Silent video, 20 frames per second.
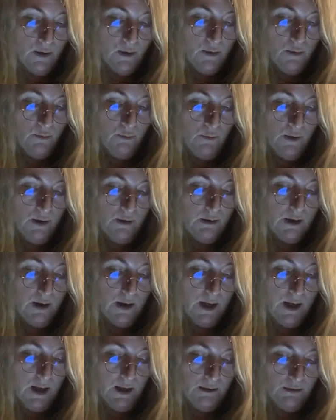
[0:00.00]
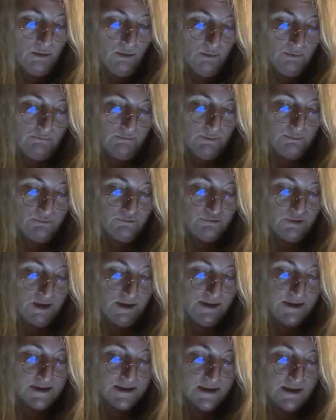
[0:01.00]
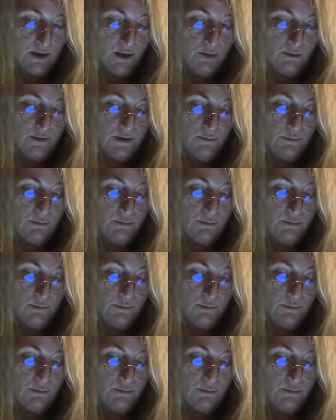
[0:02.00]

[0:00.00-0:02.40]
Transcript: Well, Ngak'chang Rinpoche is the only